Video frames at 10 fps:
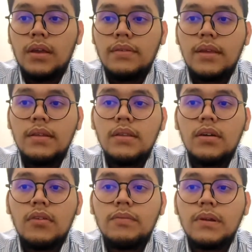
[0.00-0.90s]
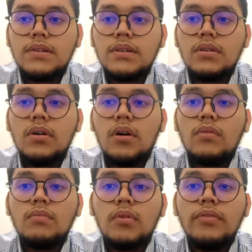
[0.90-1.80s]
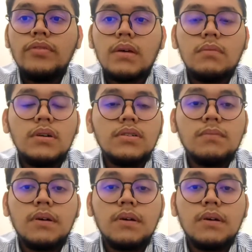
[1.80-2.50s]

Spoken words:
center of pressure on both submerged